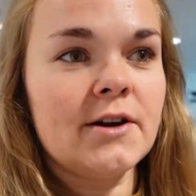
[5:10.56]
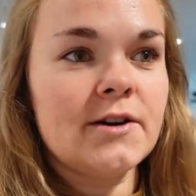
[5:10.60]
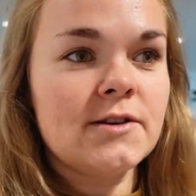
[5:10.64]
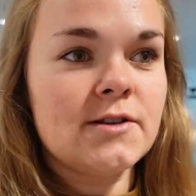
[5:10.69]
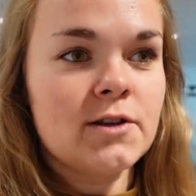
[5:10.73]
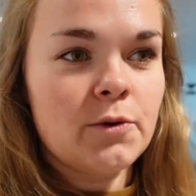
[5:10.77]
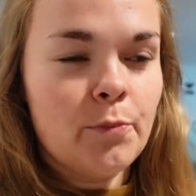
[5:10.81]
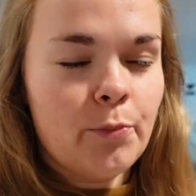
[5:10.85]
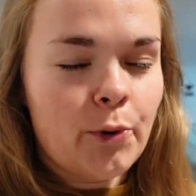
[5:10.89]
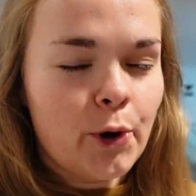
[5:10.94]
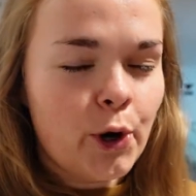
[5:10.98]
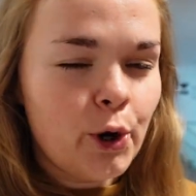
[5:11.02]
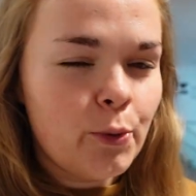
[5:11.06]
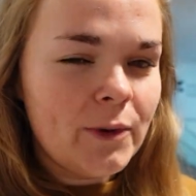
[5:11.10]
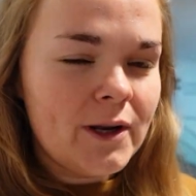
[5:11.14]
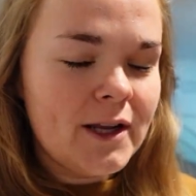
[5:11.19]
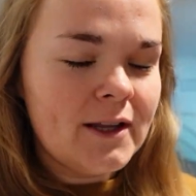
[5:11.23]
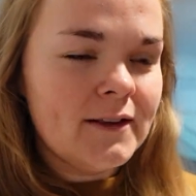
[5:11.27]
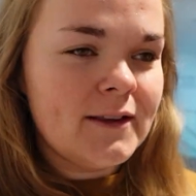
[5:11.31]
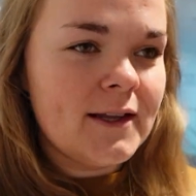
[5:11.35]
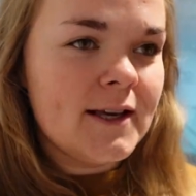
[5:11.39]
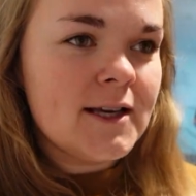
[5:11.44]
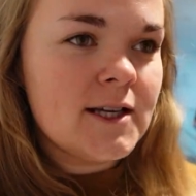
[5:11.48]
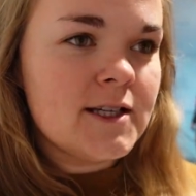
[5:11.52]
There's a
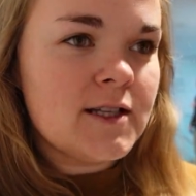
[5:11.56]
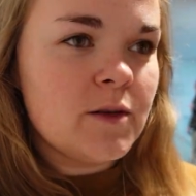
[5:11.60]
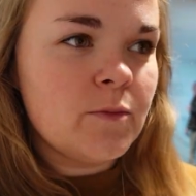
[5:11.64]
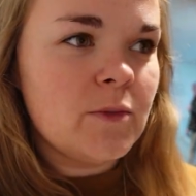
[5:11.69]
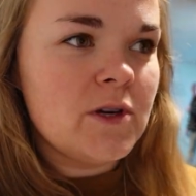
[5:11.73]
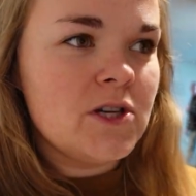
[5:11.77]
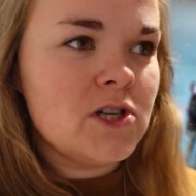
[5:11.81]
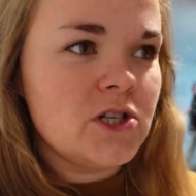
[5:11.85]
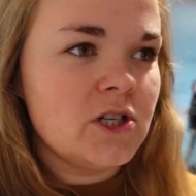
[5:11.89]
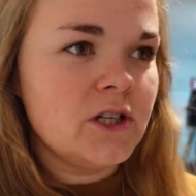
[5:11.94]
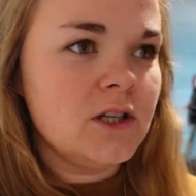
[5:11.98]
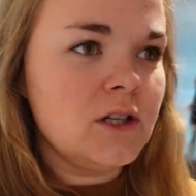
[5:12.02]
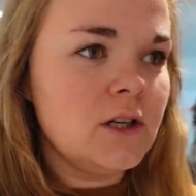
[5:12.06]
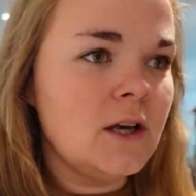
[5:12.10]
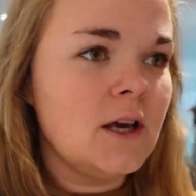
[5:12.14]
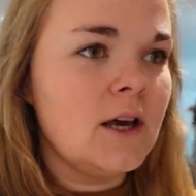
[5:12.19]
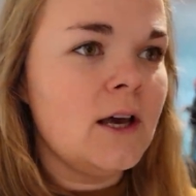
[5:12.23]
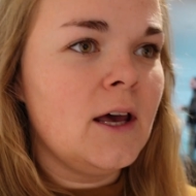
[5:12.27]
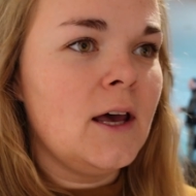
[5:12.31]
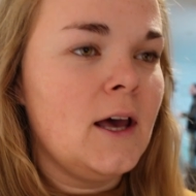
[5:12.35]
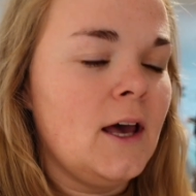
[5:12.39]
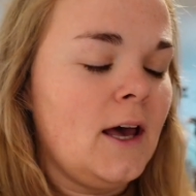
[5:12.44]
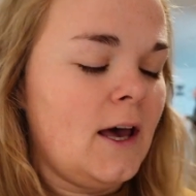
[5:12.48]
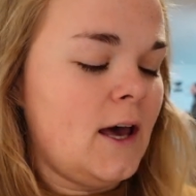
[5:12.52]
permanent exhibition,
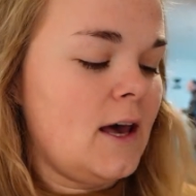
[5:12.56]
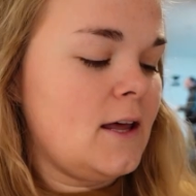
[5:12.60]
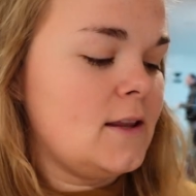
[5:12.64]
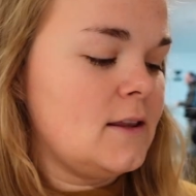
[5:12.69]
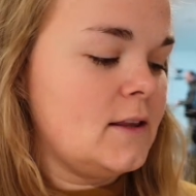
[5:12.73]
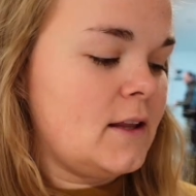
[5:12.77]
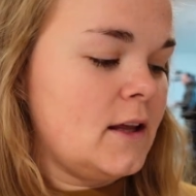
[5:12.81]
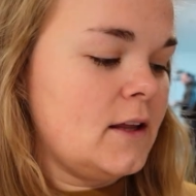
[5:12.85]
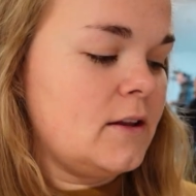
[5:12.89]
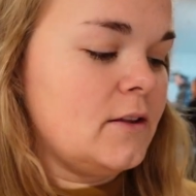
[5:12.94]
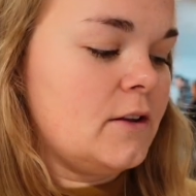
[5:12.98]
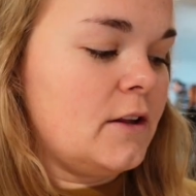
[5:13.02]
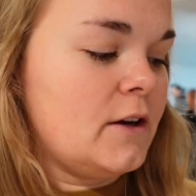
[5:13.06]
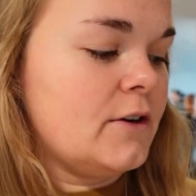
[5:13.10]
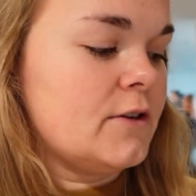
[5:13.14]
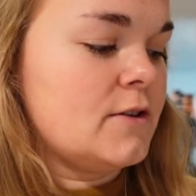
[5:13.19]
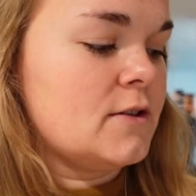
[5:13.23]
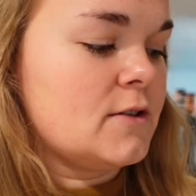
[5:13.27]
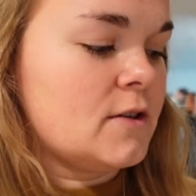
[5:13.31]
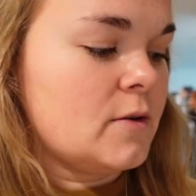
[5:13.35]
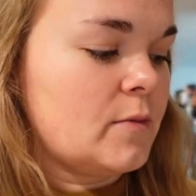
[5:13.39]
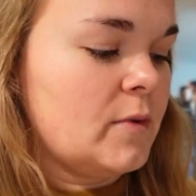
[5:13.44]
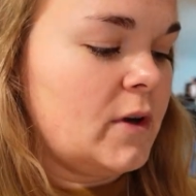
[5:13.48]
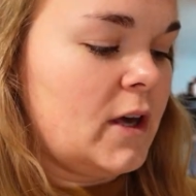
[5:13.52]
and then
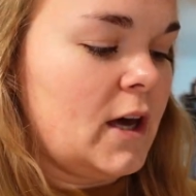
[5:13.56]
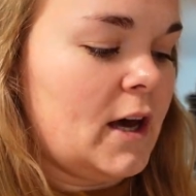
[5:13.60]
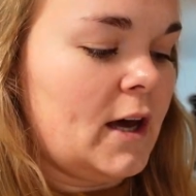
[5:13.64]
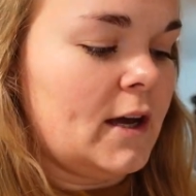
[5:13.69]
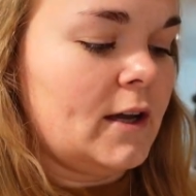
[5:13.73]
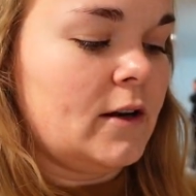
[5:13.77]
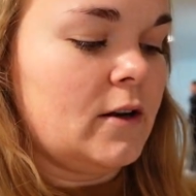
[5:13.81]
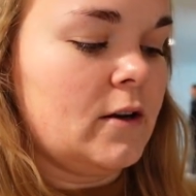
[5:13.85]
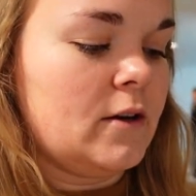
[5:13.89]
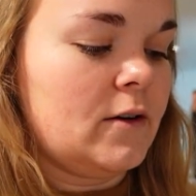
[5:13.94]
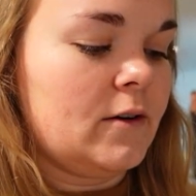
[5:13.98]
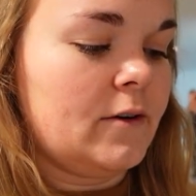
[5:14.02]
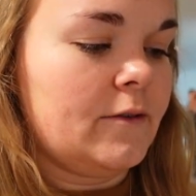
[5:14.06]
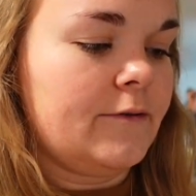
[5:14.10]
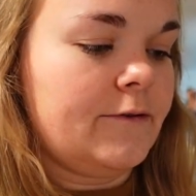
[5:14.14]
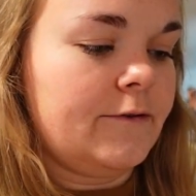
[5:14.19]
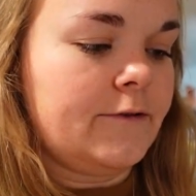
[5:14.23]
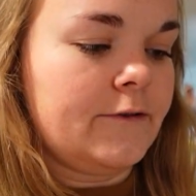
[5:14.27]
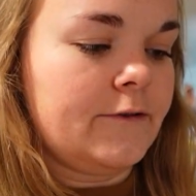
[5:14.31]
there's some kind of